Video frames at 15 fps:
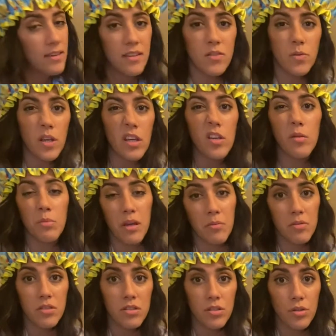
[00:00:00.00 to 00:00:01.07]
this week you'll be
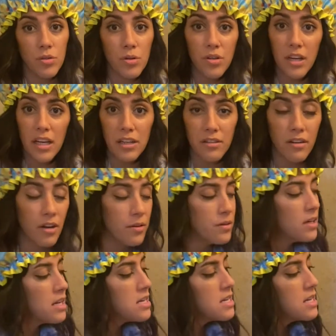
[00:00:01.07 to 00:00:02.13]
able to create your
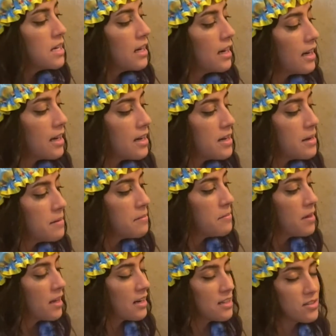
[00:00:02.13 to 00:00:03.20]
own um,
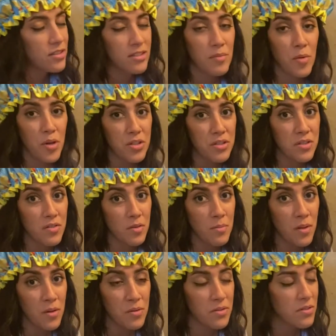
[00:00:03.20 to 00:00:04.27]
and answer some questions from
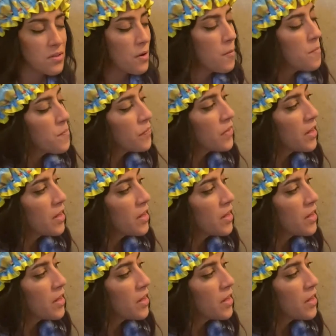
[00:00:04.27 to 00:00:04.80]
those. So